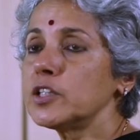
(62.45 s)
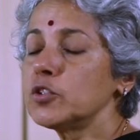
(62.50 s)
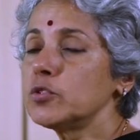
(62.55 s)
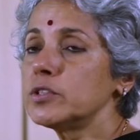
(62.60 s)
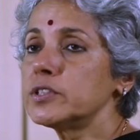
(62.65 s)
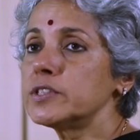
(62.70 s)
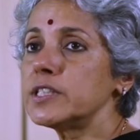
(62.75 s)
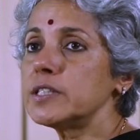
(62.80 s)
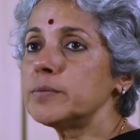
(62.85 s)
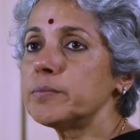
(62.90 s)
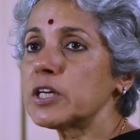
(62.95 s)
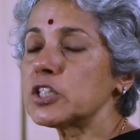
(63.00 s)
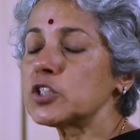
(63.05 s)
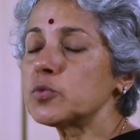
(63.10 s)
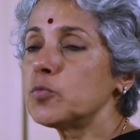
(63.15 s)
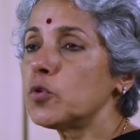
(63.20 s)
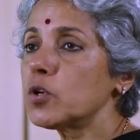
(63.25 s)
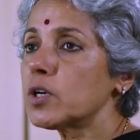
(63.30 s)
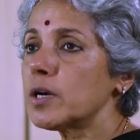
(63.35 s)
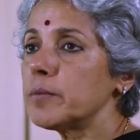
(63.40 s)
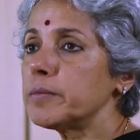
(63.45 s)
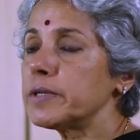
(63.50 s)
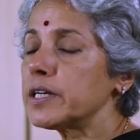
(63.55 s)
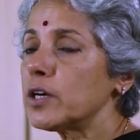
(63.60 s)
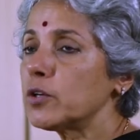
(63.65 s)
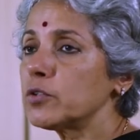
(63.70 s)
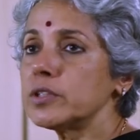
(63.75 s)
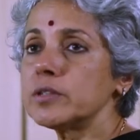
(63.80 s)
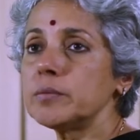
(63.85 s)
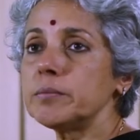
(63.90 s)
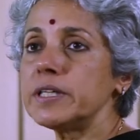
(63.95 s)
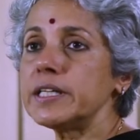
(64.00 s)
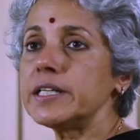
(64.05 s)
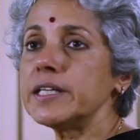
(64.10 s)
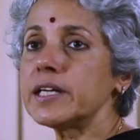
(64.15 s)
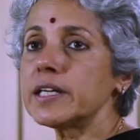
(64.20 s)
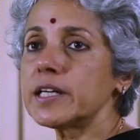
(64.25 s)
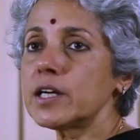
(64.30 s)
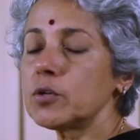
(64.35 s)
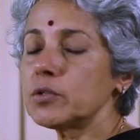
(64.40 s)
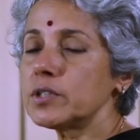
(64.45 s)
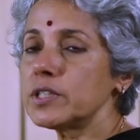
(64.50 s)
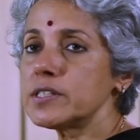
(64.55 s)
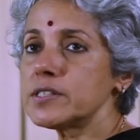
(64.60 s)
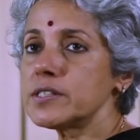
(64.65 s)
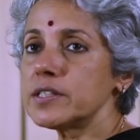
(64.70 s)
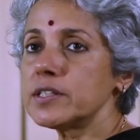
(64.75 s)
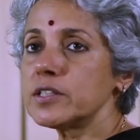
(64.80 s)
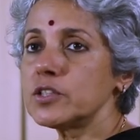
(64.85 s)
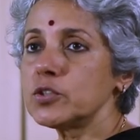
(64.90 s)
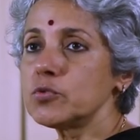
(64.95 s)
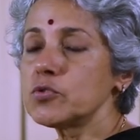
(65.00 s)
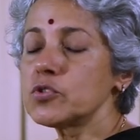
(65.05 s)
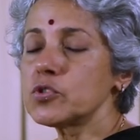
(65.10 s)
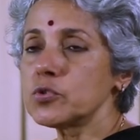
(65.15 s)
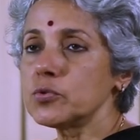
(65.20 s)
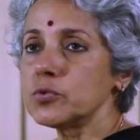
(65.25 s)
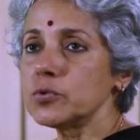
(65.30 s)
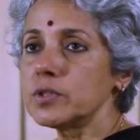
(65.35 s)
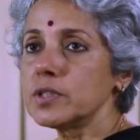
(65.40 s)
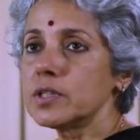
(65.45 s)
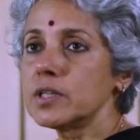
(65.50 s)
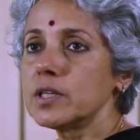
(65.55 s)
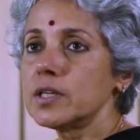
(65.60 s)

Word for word: You will see much more coming out in the media nowadays than it used to,